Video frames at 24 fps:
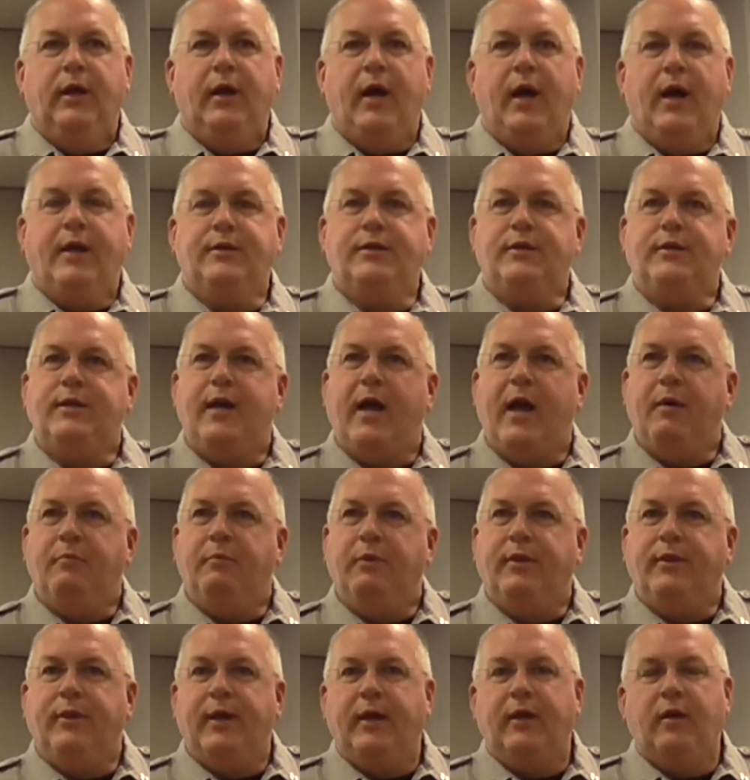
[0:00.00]
I just
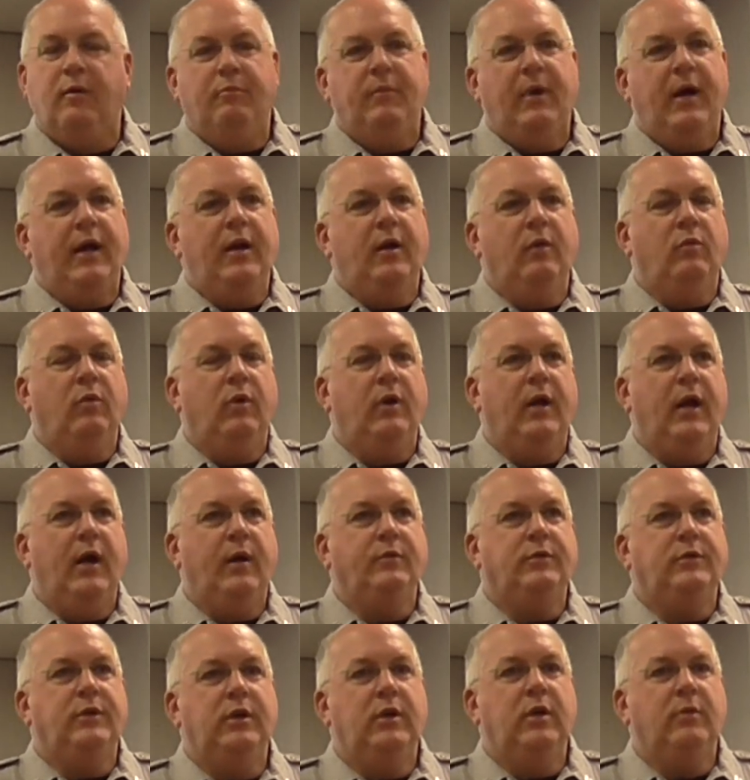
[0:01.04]
happened to think about it when I
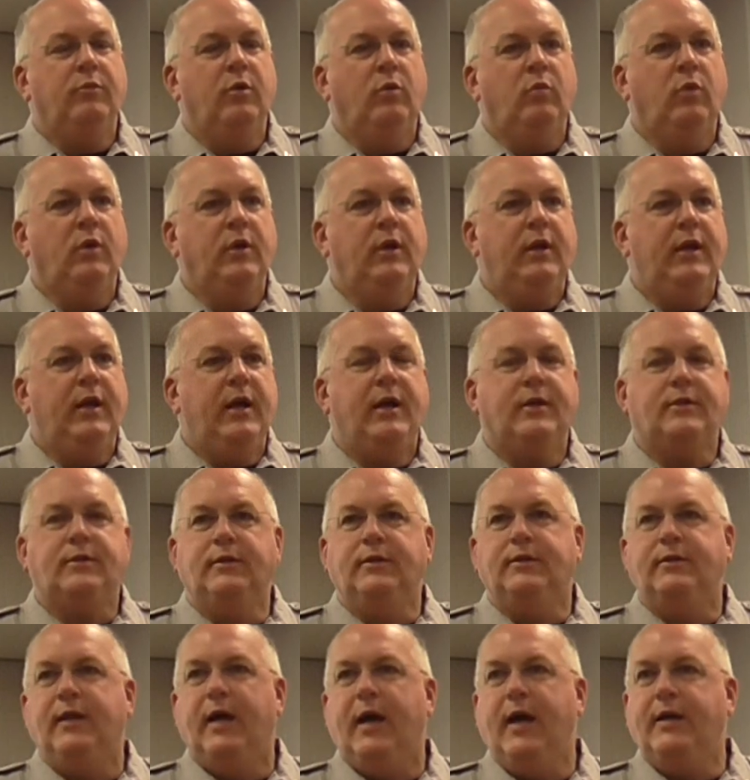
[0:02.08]
was here, but one of the
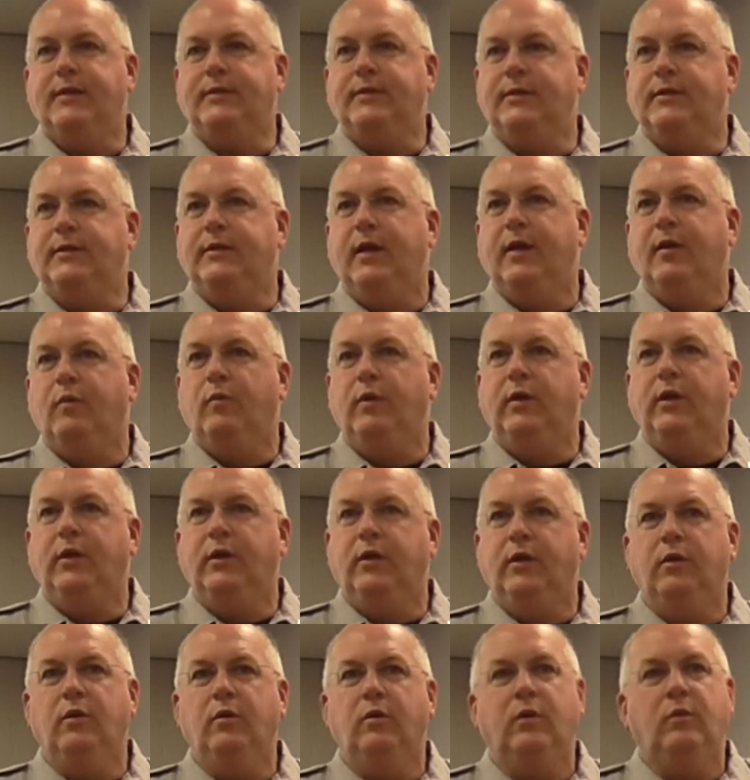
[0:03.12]
exercises that we
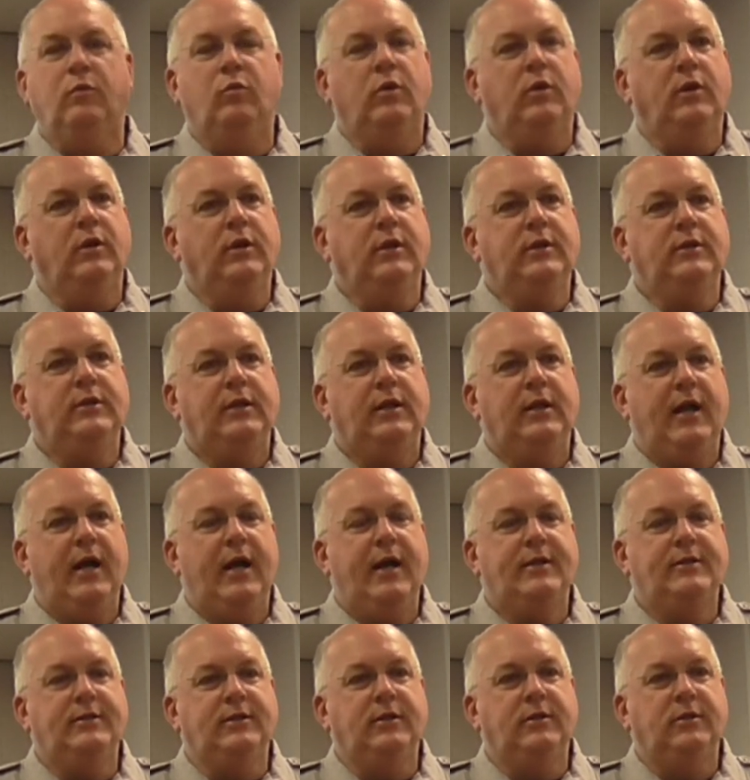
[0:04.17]
do in one of these
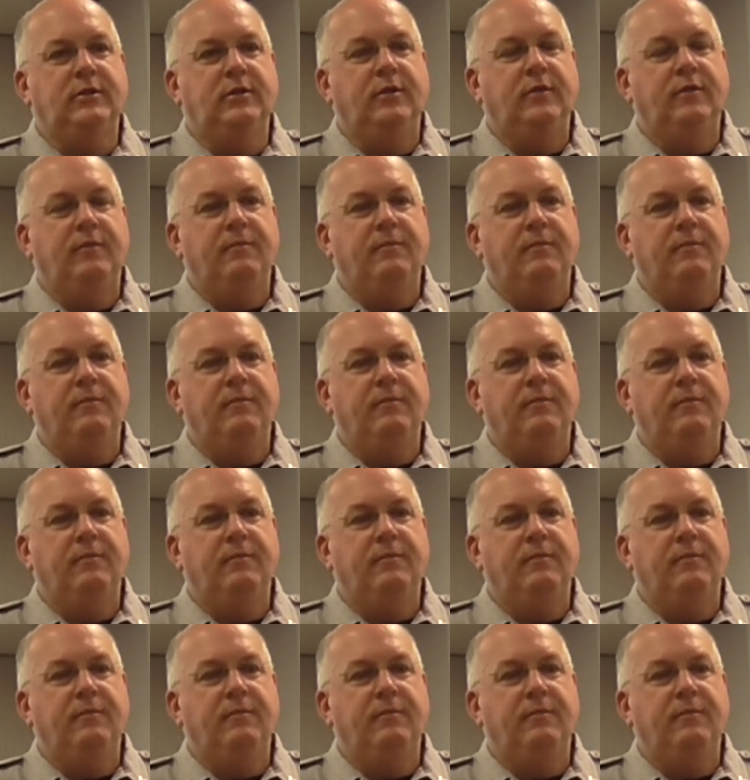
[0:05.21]
classes